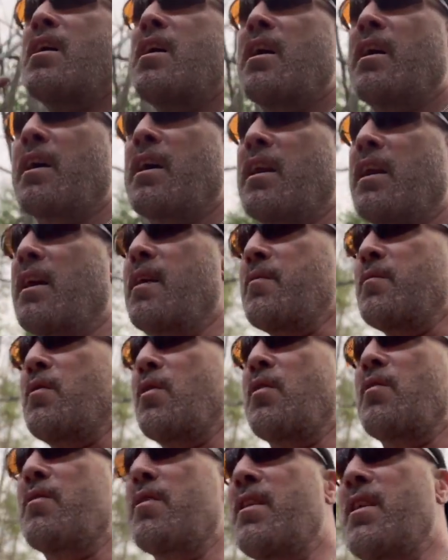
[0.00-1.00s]
I gotta get
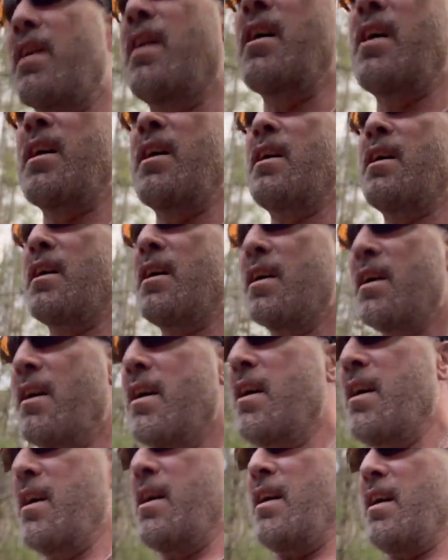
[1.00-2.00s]
moving.
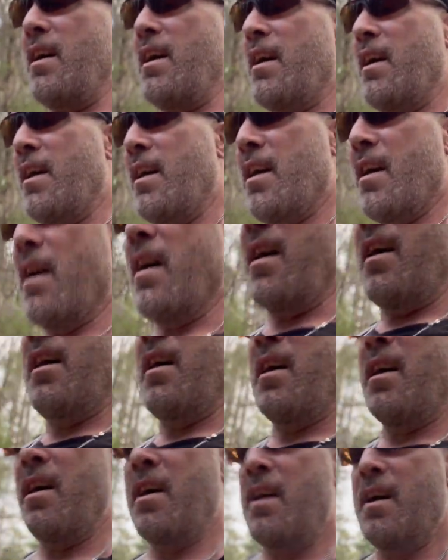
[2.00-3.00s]
And uh,
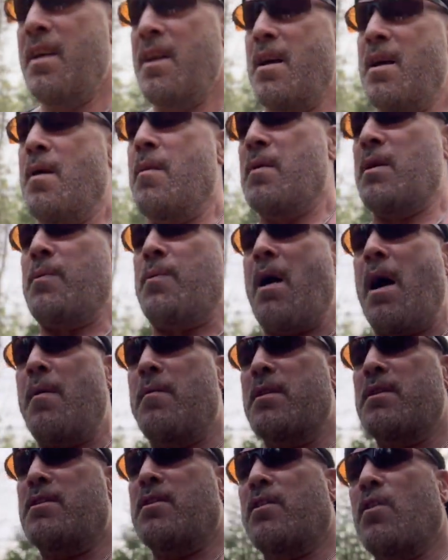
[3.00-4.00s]
but the
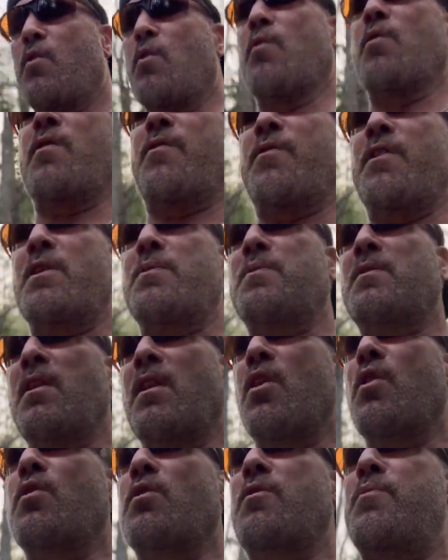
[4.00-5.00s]
problem is they're loaded with fish, but they're
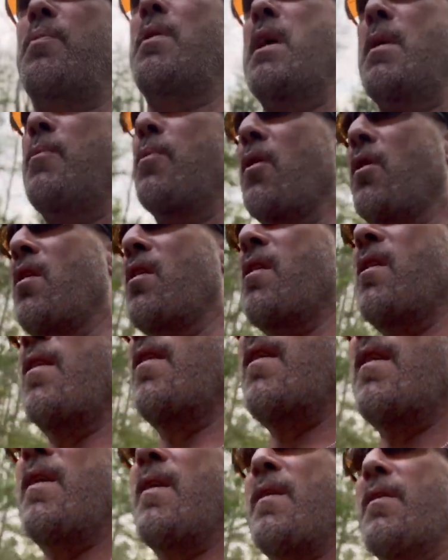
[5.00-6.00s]
loaded with people.
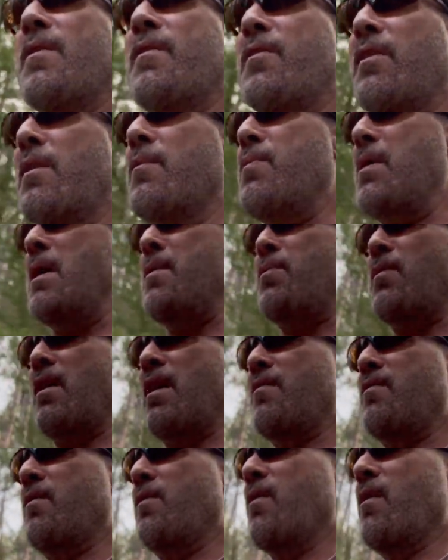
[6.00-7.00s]
Freaking people
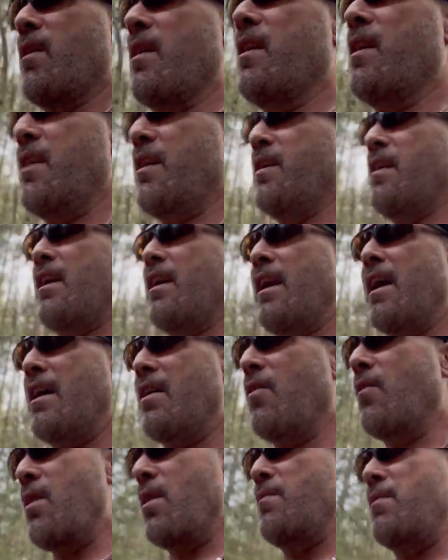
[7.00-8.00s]
everywhere. And and I
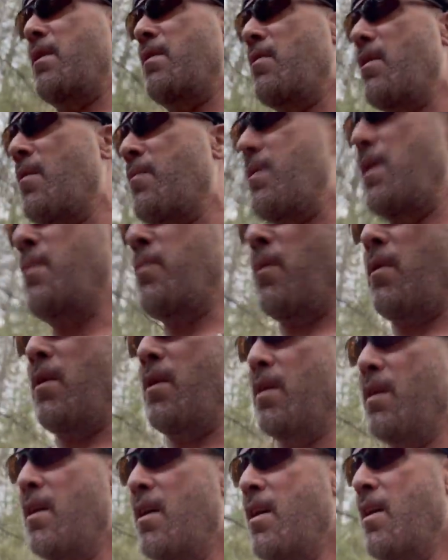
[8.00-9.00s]
don't want to be around people.
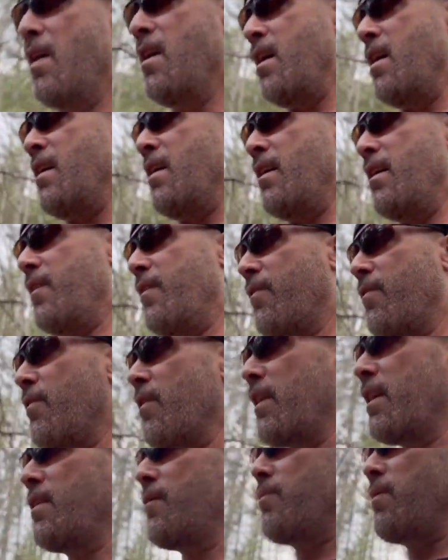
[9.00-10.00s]
These
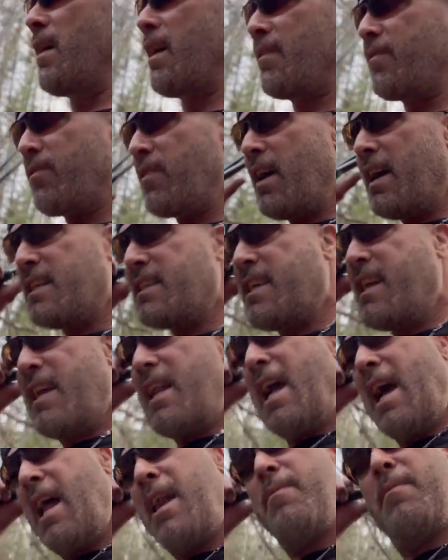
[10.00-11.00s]
freaking black flies get
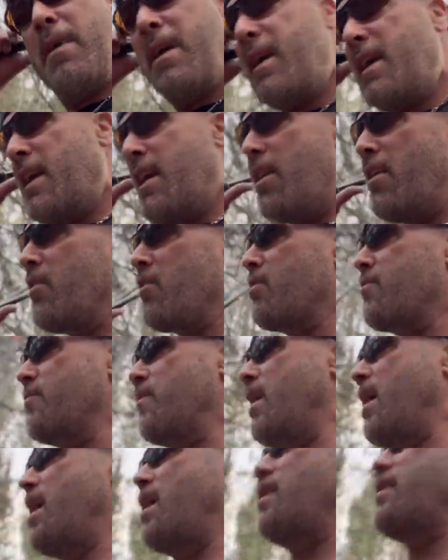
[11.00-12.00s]
out of my ears,
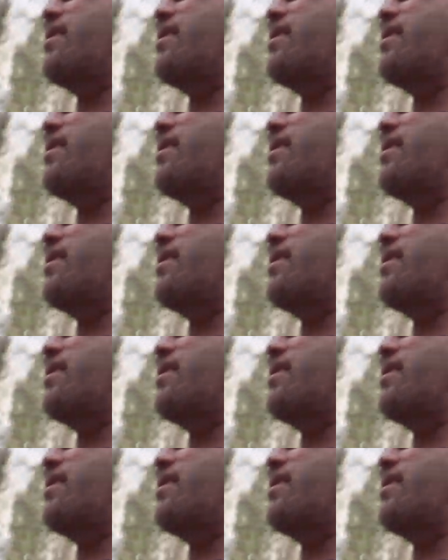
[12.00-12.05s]
man.